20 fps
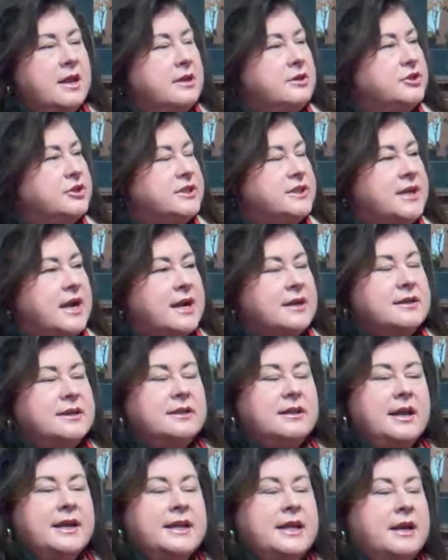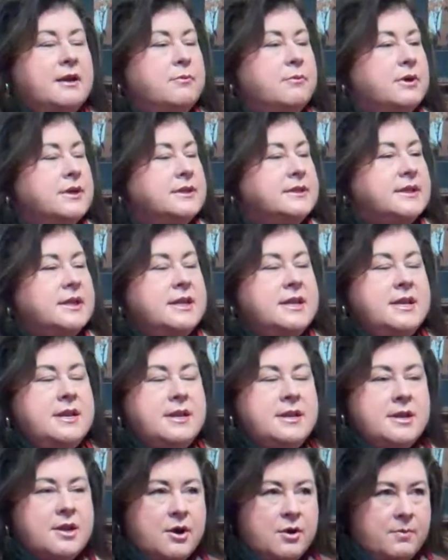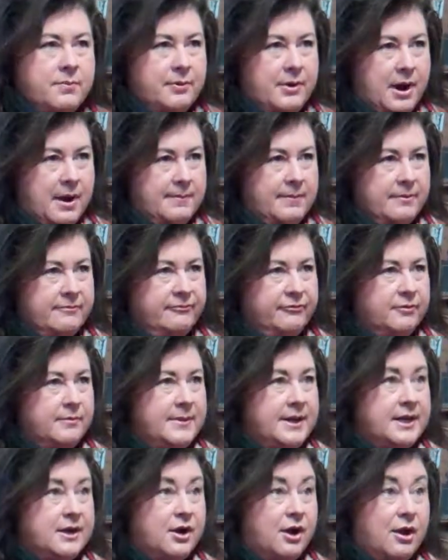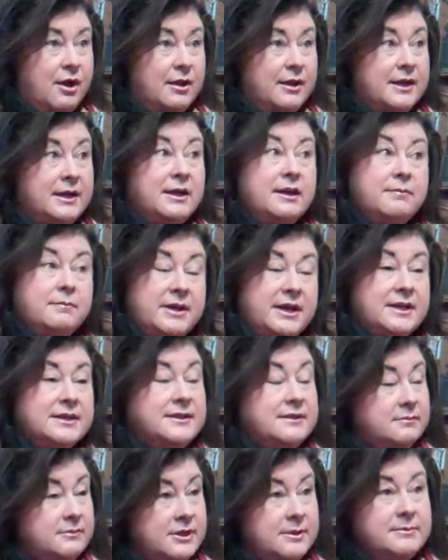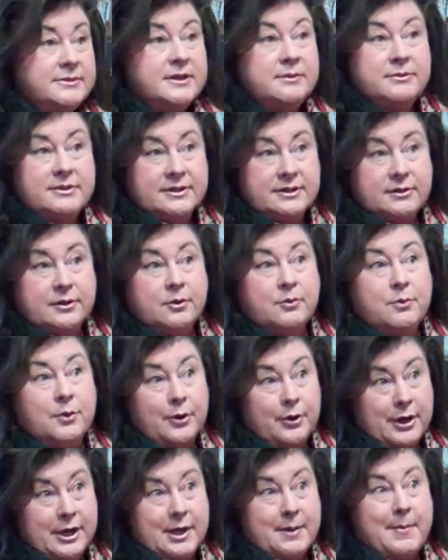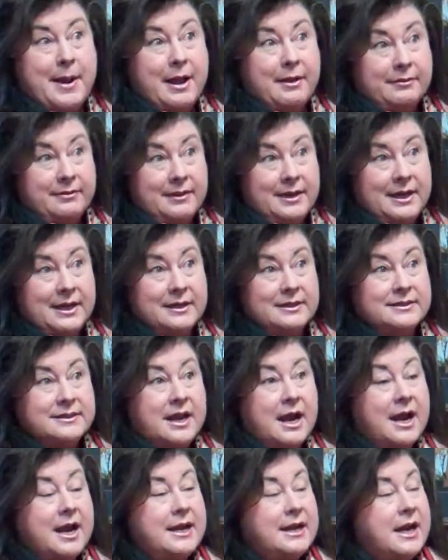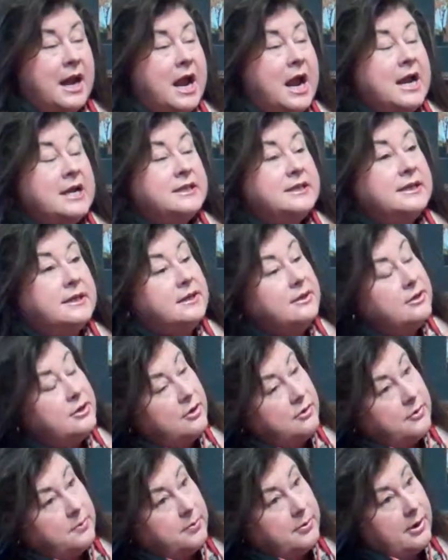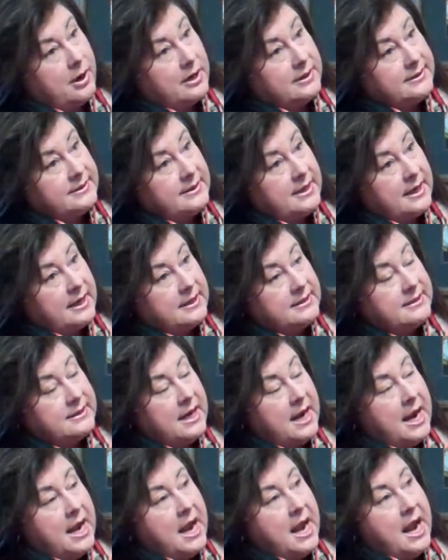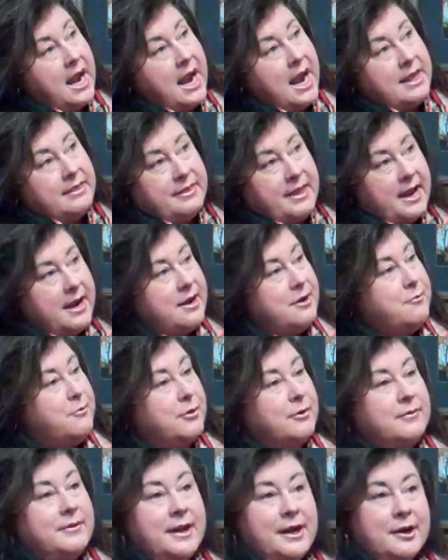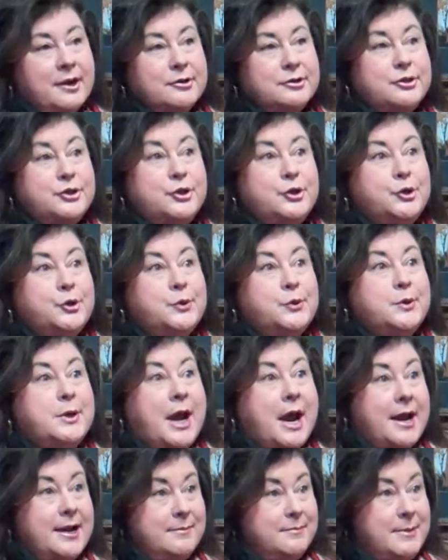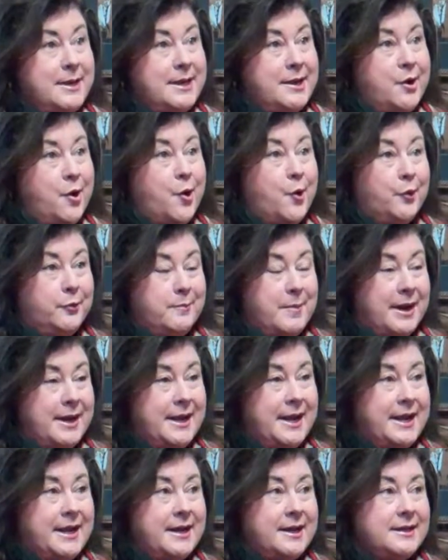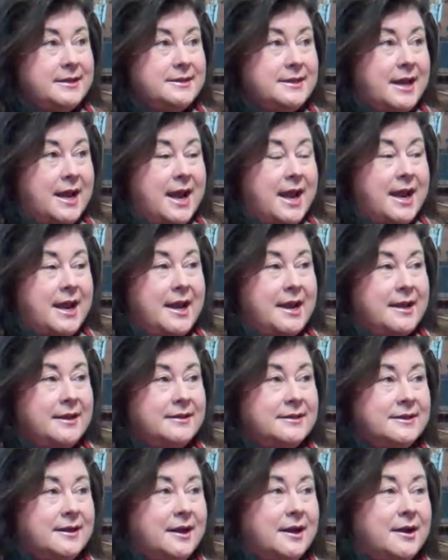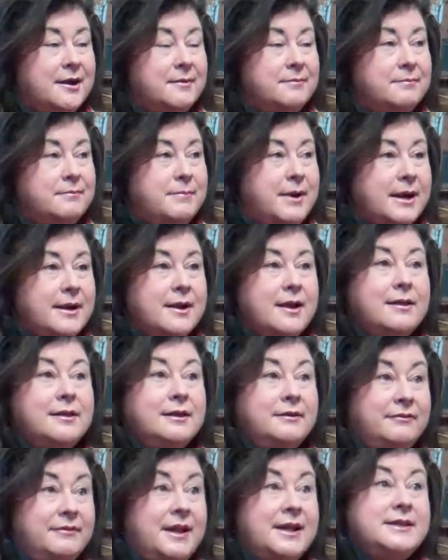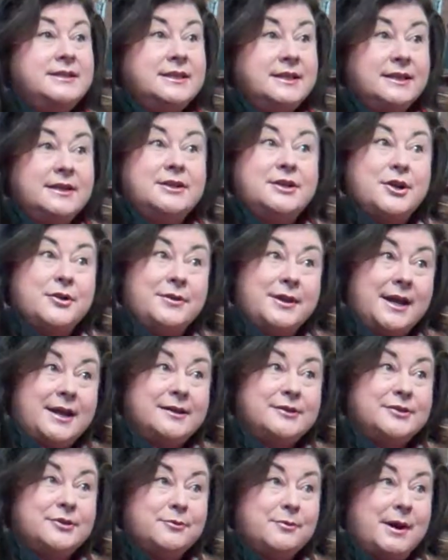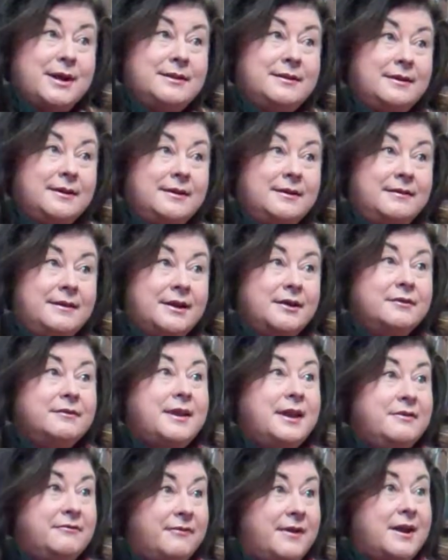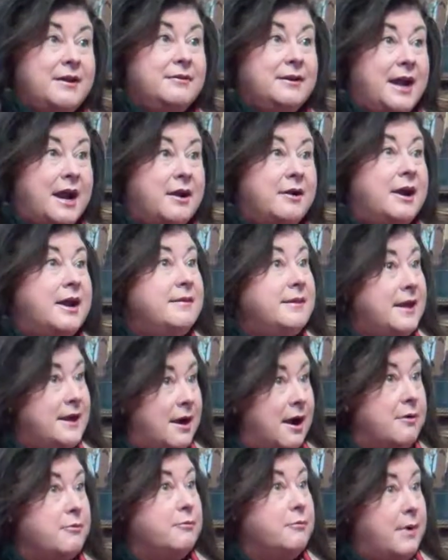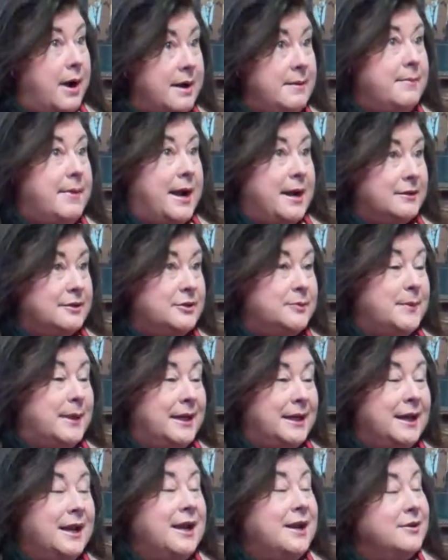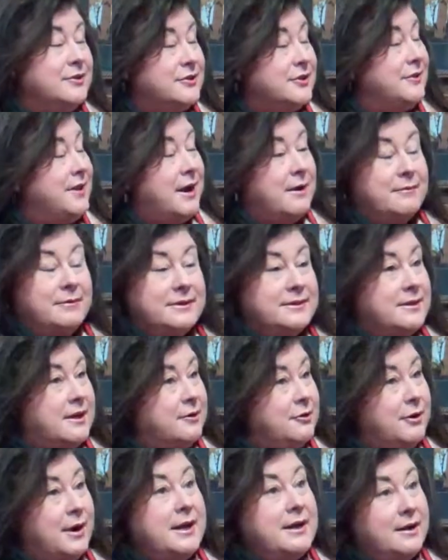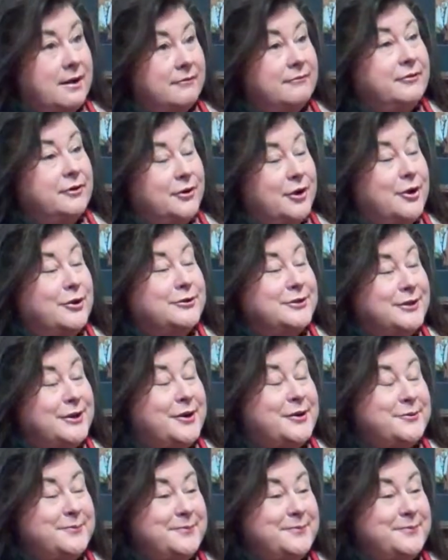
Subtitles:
just acted like it was no problem for me calling, because sometimes I was a little worried about things. I didn't know the process. They were there to guide me, hold my hand, and by golly, if they didn't know the answer right then and there, they found out and they got right back to me. So that was a great comfort also.